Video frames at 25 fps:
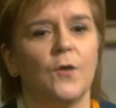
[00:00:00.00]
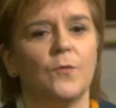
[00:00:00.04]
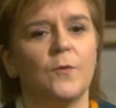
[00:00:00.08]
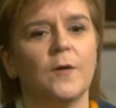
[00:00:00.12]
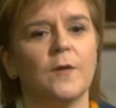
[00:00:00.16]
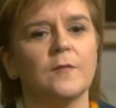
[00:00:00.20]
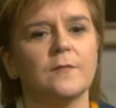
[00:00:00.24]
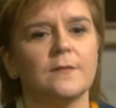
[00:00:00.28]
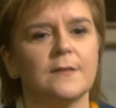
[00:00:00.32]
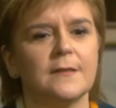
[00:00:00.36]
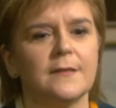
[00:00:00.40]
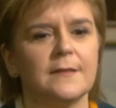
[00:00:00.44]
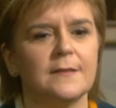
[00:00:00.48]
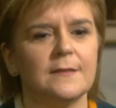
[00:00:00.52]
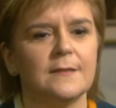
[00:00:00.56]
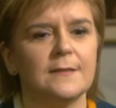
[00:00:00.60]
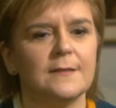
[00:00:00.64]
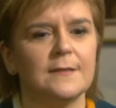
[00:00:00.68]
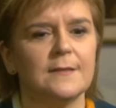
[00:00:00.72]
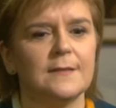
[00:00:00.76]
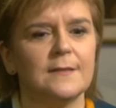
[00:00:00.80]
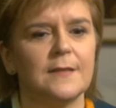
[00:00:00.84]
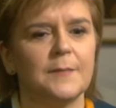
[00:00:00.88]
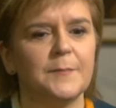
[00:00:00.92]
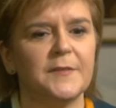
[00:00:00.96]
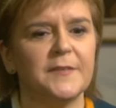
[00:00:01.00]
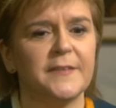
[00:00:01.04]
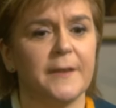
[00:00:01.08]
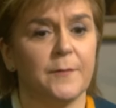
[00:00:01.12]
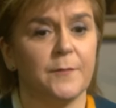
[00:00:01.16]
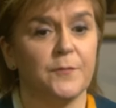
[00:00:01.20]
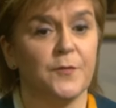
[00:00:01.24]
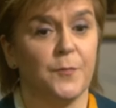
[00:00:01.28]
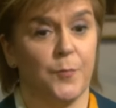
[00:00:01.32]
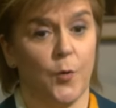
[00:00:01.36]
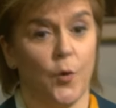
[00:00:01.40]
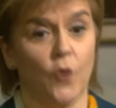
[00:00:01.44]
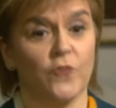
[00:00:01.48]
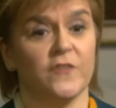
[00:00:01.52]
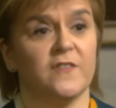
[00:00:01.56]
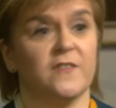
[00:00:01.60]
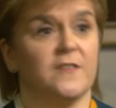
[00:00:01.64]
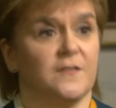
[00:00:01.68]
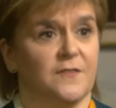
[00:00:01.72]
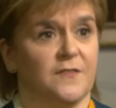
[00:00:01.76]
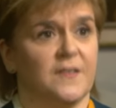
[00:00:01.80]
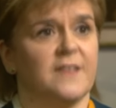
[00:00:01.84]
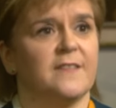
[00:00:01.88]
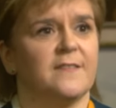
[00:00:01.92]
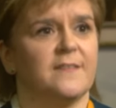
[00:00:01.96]
Well, let me start with the
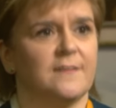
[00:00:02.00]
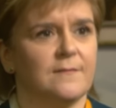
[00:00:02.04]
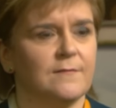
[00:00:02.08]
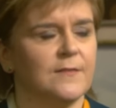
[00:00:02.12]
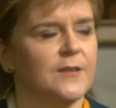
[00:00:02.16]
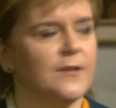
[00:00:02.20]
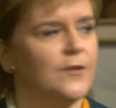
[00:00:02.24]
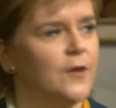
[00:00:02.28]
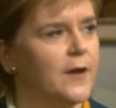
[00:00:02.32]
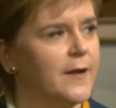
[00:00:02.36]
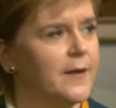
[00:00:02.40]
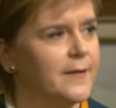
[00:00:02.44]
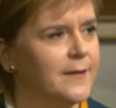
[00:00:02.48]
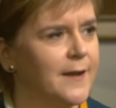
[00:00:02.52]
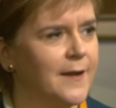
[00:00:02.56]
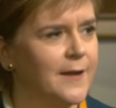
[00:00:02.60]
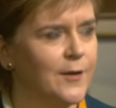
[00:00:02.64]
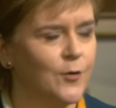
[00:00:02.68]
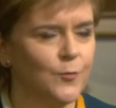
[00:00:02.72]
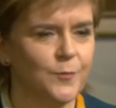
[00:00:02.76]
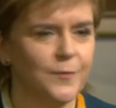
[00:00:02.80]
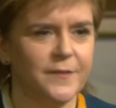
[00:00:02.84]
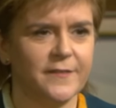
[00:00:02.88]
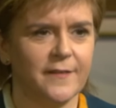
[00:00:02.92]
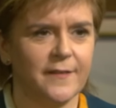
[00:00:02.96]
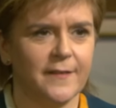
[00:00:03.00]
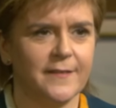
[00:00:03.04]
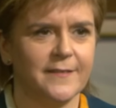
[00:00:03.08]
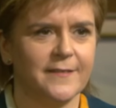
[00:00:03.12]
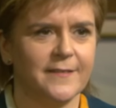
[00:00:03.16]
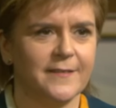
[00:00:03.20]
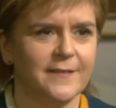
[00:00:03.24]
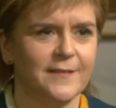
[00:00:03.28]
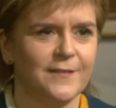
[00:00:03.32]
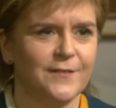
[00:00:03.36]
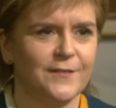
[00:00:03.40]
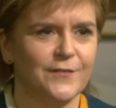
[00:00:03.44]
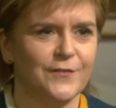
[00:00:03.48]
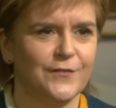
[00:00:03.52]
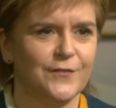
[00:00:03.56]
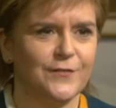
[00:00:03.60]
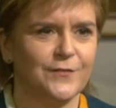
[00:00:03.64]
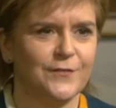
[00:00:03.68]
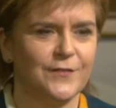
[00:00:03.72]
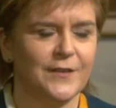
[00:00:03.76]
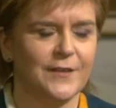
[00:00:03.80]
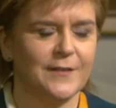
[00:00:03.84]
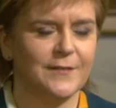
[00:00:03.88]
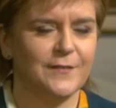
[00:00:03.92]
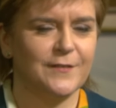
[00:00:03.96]
positive, because, you know, I always like
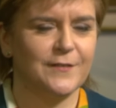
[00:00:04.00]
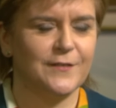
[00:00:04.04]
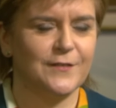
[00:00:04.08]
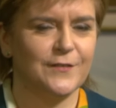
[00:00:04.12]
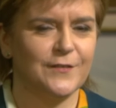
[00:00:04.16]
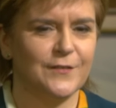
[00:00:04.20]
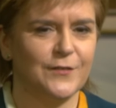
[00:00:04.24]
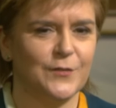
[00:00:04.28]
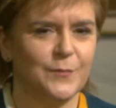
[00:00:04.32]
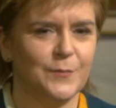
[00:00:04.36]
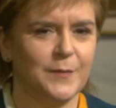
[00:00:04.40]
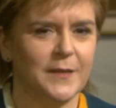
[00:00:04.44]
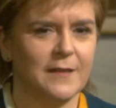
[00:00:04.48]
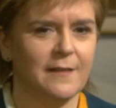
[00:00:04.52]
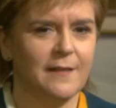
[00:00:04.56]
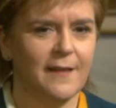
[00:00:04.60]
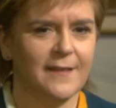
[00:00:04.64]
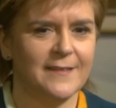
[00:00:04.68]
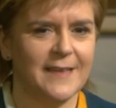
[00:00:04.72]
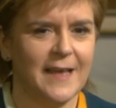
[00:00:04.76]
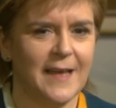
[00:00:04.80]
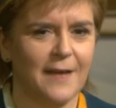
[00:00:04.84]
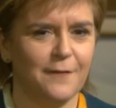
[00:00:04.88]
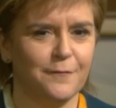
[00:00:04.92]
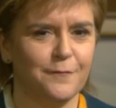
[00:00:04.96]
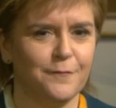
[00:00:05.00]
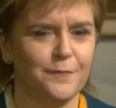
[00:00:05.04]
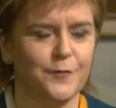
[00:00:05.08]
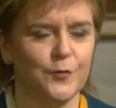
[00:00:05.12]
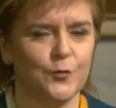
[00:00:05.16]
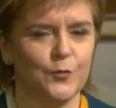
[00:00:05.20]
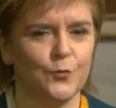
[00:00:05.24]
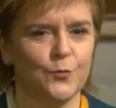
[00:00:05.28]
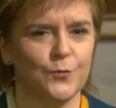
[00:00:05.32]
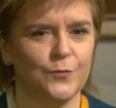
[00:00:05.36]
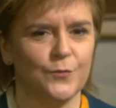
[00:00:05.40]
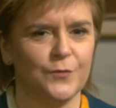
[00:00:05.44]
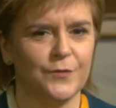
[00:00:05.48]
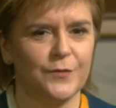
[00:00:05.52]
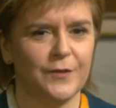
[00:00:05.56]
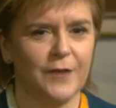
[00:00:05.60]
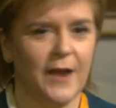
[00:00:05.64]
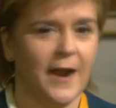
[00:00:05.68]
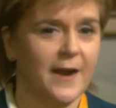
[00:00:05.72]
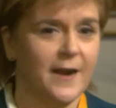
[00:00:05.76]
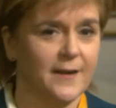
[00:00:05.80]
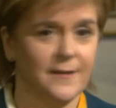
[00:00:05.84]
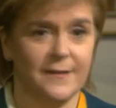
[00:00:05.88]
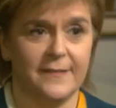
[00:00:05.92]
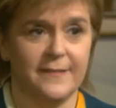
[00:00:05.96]
to be glass half full.
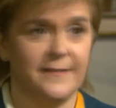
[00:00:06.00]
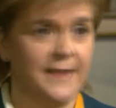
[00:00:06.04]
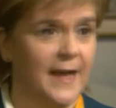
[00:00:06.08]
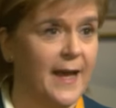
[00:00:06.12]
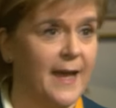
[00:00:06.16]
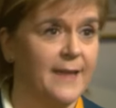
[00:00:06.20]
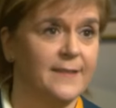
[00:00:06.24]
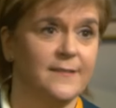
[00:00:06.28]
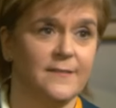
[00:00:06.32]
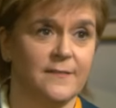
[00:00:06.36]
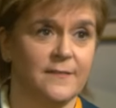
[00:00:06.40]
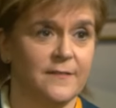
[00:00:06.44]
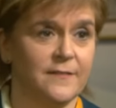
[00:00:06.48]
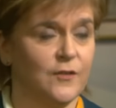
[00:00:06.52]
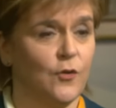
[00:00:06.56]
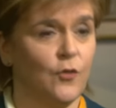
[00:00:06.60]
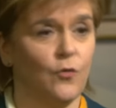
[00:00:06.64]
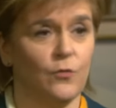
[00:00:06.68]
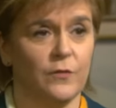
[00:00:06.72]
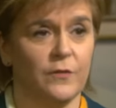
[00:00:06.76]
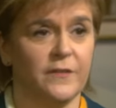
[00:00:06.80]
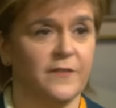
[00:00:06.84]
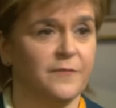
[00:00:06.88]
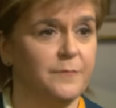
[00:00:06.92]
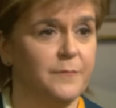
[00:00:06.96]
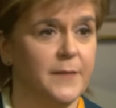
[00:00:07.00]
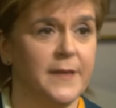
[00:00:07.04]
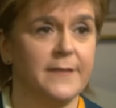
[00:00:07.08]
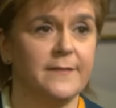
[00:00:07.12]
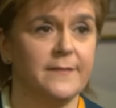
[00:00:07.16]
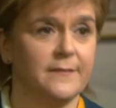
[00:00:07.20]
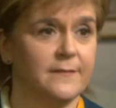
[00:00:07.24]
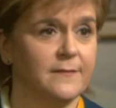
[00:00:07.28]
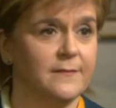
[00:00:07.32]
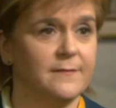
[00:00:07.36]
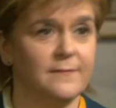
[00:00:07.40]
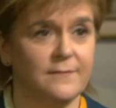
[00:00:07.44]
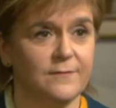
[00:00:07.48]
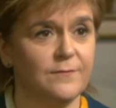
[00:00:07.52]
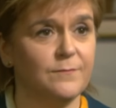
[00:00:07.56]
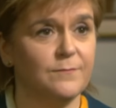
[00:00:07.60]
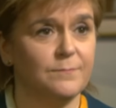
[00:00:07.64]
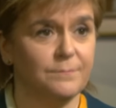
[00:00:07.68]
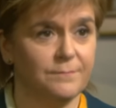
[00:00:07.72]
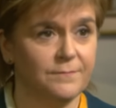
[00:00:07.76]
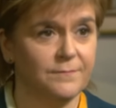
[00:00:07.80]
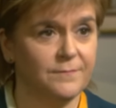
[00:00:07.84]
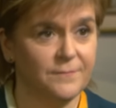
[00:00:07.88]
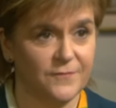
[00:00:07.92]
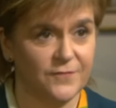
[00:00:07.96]
Ireland and Scotland have made
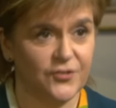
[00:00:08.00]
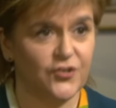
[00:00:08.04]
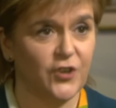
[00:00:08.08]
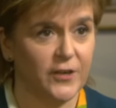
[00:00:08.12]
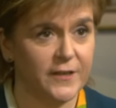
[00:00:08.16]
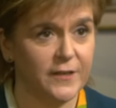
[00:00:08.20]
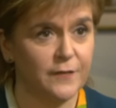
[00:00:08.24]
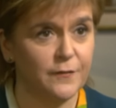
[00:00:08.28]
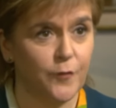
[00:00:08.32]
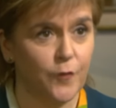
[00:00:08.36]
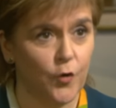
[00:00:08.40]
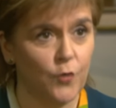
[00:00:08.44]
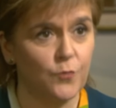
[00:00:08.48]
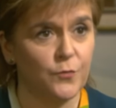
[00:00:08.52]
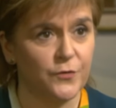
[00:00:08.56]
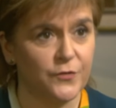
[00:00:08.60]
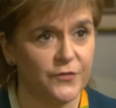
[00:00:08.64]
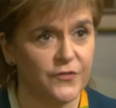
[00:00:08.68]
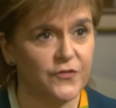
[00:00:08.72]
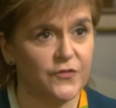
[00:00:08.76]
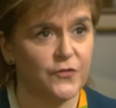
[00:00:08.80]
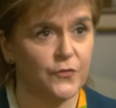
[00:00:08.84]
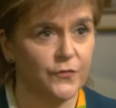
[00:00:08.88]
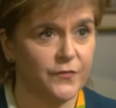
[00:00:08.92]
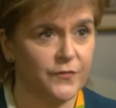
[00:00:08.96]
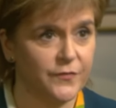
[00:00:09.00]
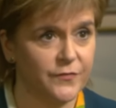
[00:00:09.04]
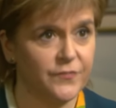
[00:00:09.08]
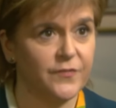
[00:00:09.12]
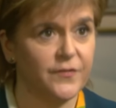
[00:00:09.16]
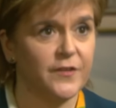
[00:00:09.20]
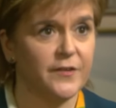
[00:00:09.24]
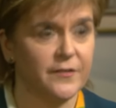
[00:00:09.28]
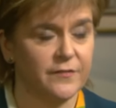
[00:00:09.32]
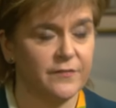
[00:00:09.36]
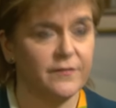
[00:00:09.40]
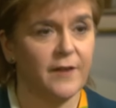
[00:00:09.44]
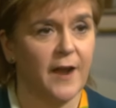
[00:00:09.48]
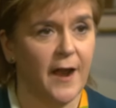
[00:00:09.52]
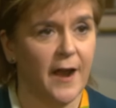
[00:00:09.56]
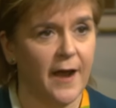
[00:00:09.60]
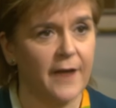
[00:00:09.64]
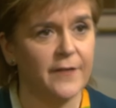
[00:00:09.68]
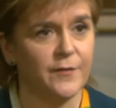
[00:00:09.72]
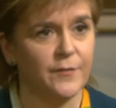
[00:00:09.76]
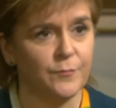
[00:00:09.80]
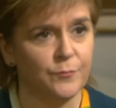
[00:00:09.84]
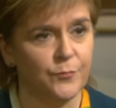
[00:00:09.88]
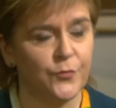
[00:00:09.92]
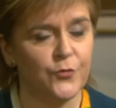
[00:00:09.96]
strides forward, so there
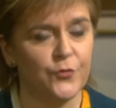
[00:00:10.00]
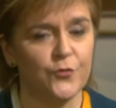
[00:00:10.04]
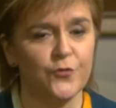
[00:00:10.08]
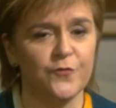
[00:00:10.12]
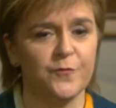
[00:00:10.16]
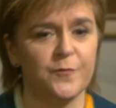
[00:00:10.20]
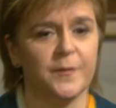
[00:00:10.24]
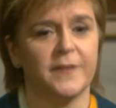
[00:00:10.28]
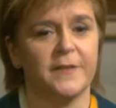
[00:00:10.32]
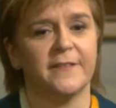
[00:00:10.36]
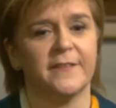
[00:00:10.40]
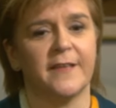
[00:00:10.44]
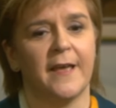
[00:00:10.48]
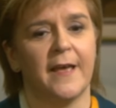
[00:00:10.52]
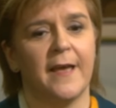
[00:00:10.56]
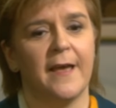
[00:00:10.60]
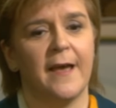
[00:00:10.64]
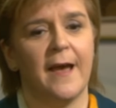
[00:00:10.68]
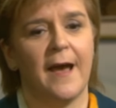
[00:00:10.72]
are improvements.